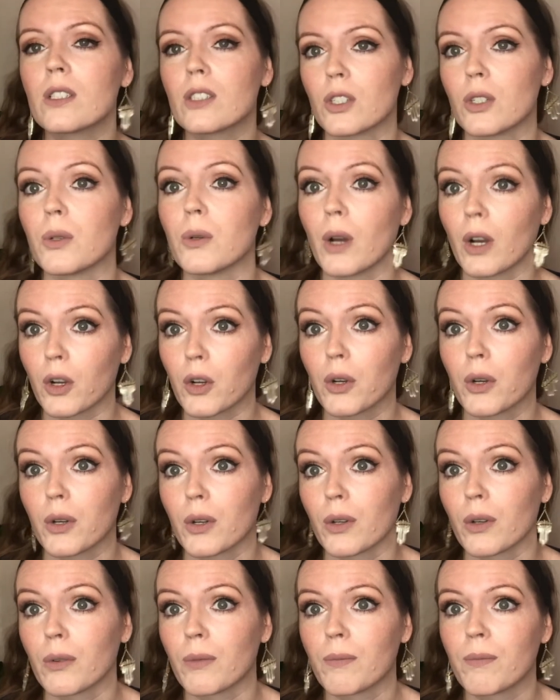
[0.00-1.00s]
to
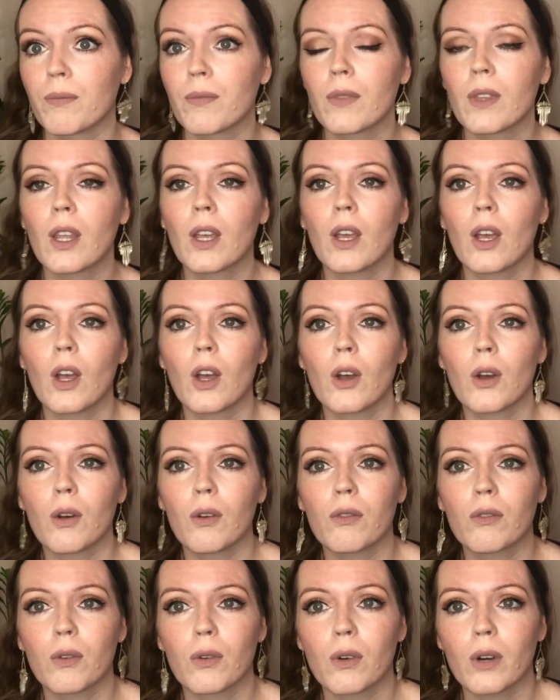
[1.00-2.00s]
occur.
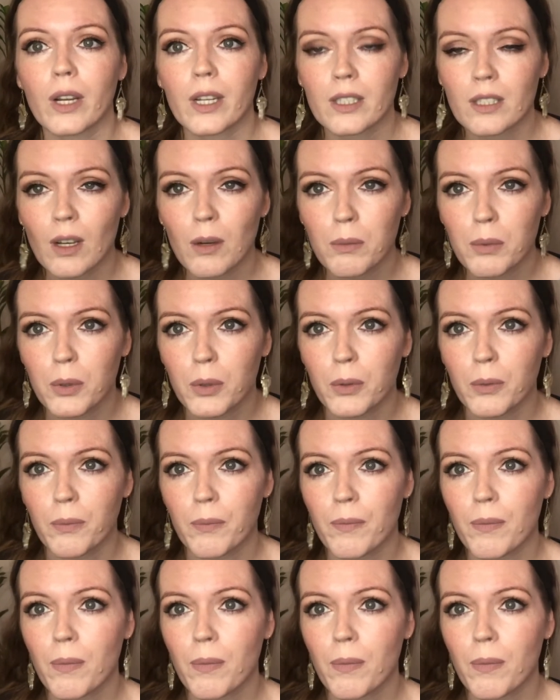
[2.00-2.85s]
For example,